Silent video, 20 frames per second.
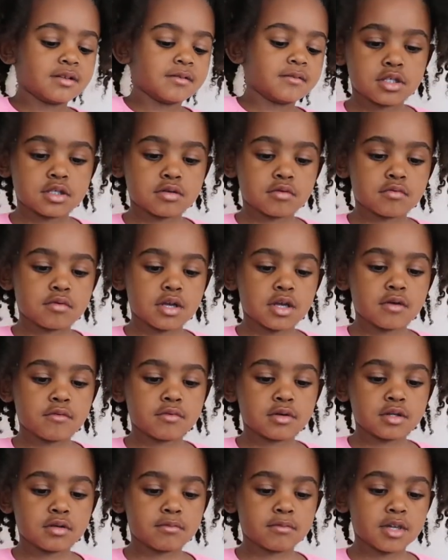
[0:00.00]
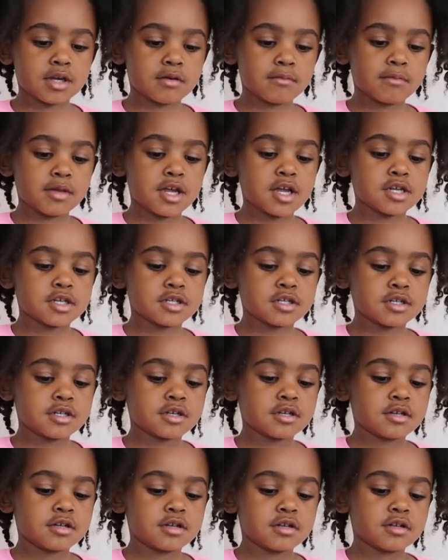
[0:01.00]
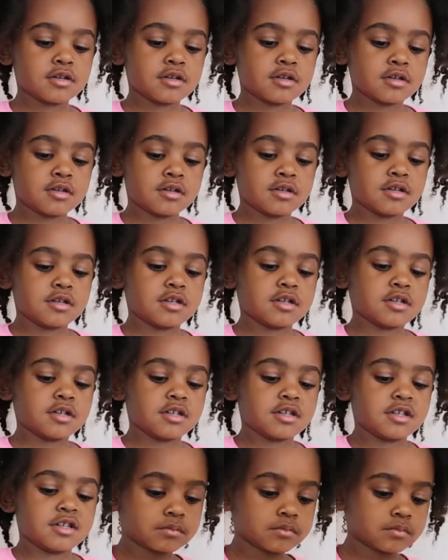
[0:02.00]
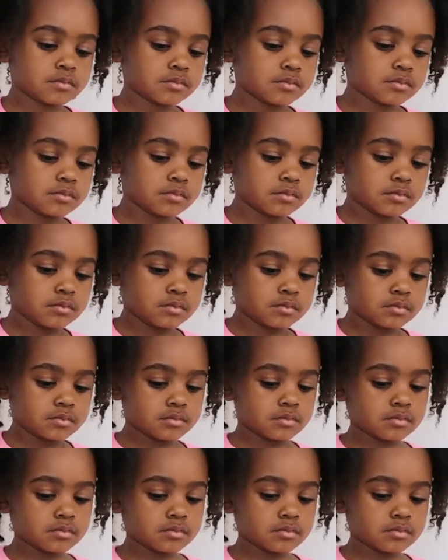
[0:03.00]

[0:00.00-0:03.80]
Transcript: It's okay when you make a mess. Spin it around.